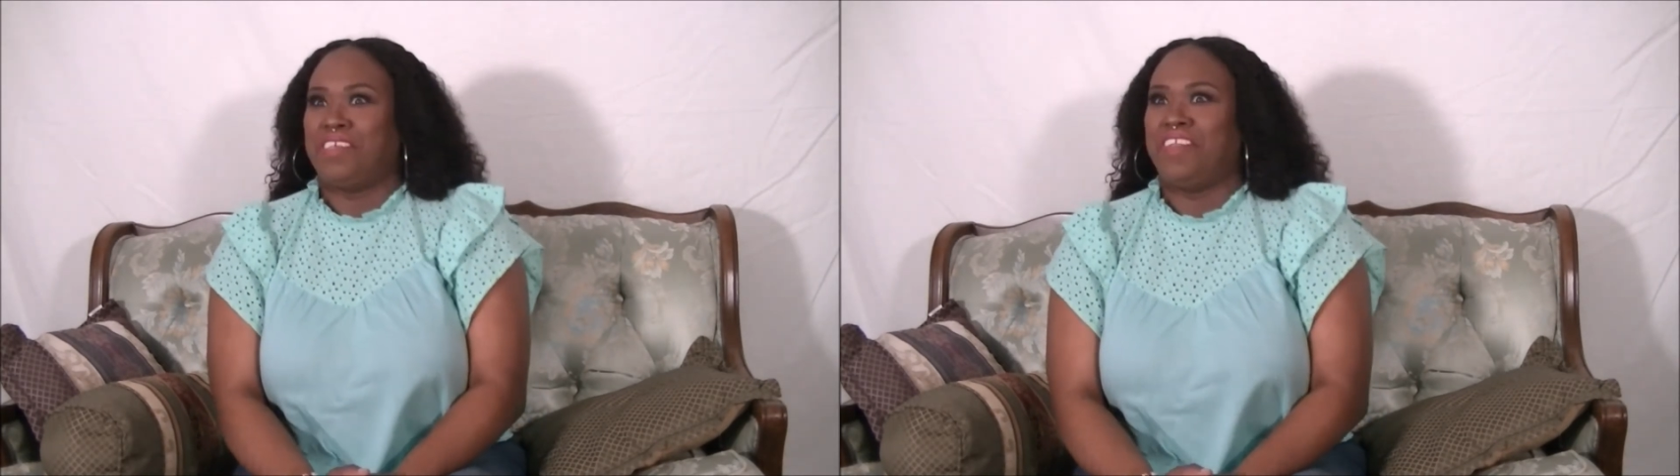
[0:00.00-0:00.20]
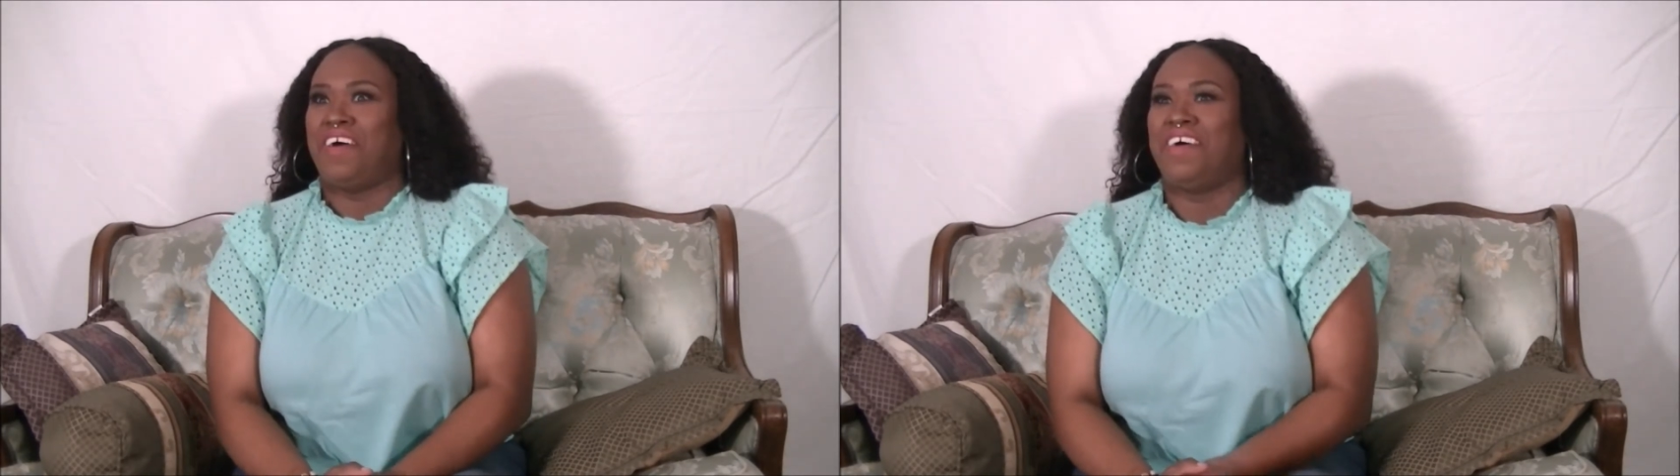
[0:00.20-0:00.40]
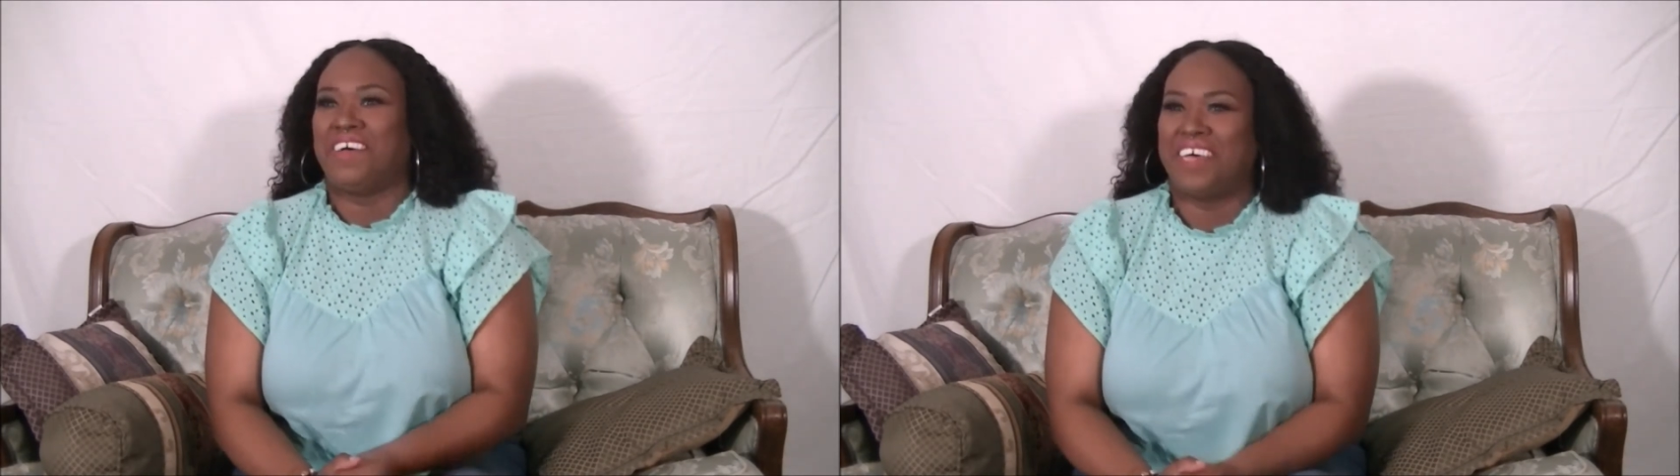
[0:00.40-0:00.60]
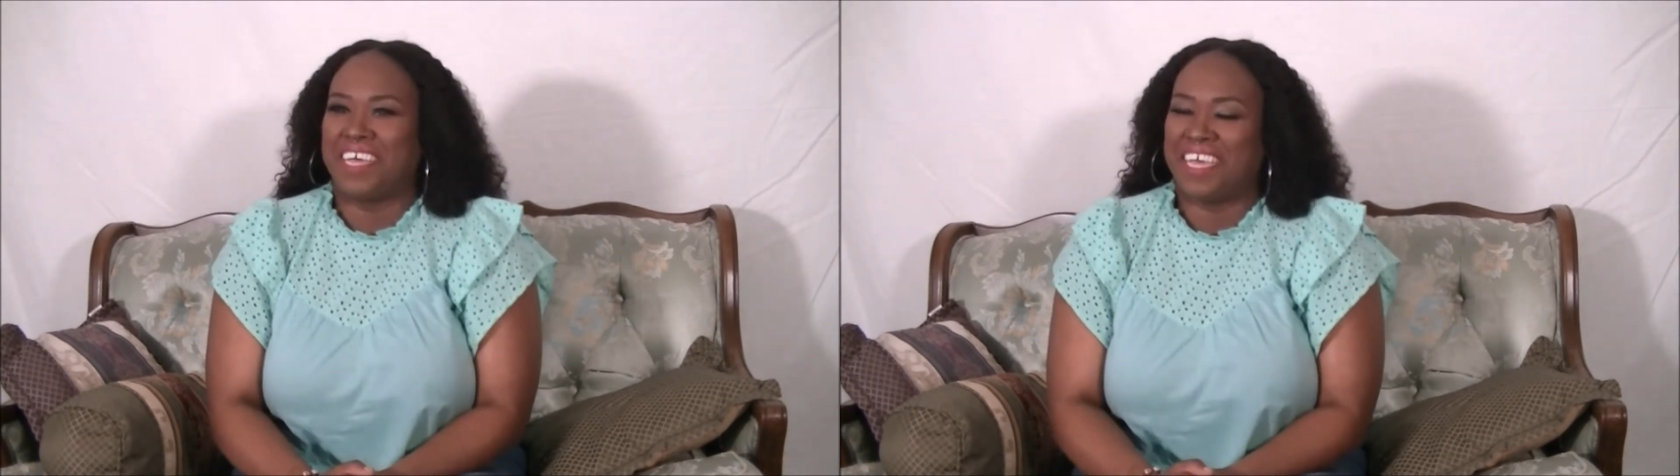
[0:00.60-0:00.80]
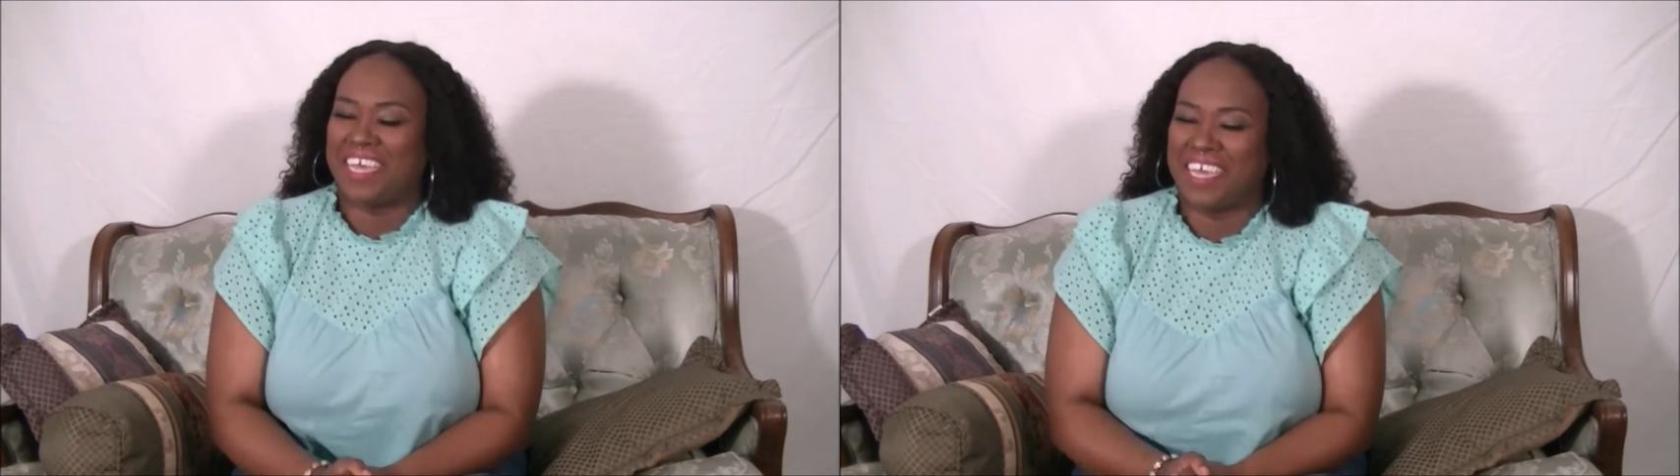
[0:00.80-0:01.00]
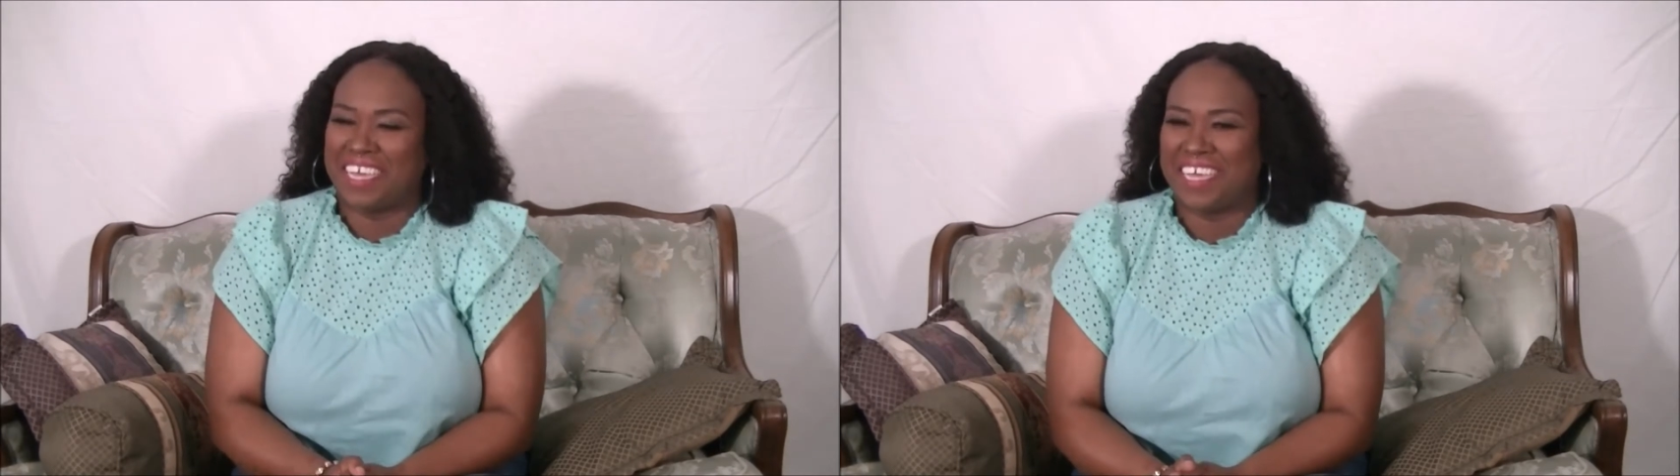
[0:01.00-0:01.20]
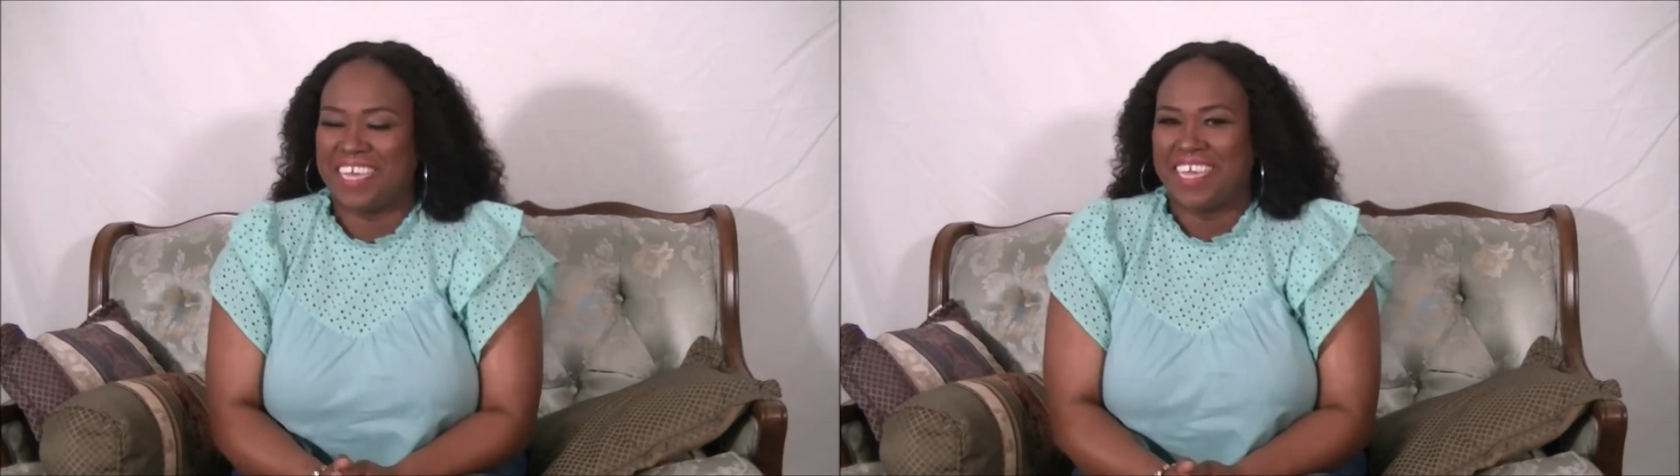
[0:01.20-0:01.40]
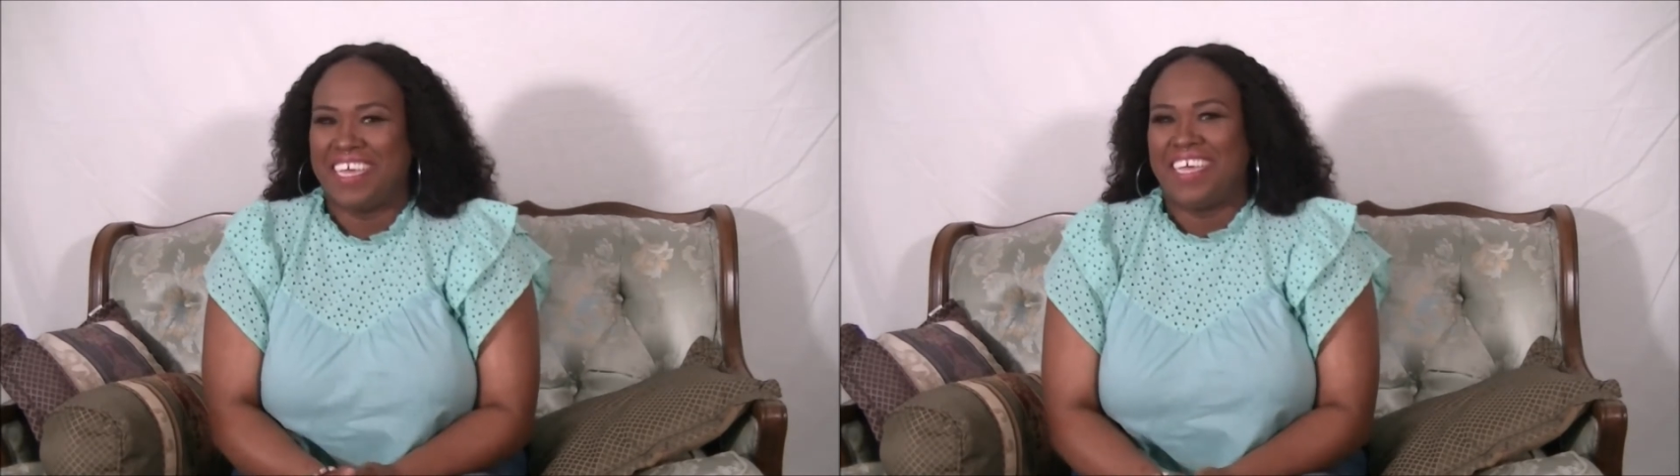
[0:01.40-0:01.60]
You know?
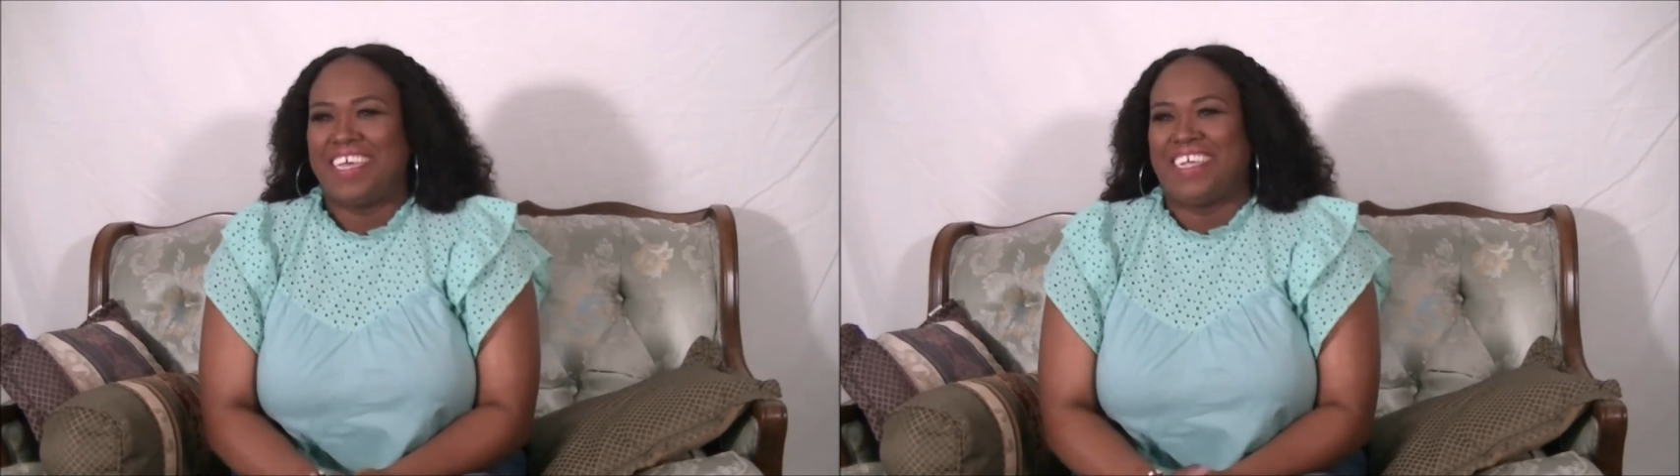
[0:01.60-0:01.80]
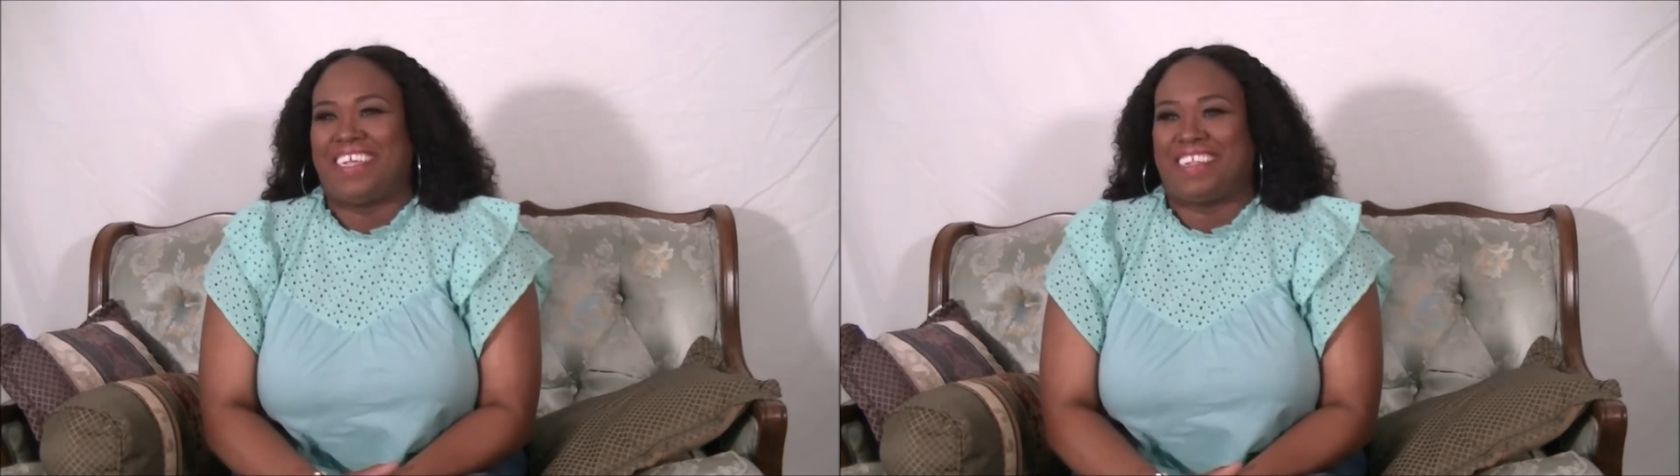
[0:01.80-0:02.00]
It's